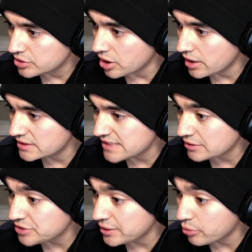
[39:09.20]
Dern
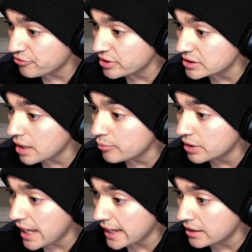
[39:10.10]
is now trying to go for a
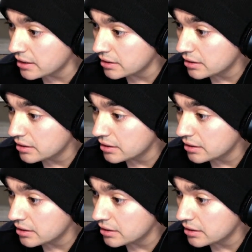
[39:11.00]
double leg.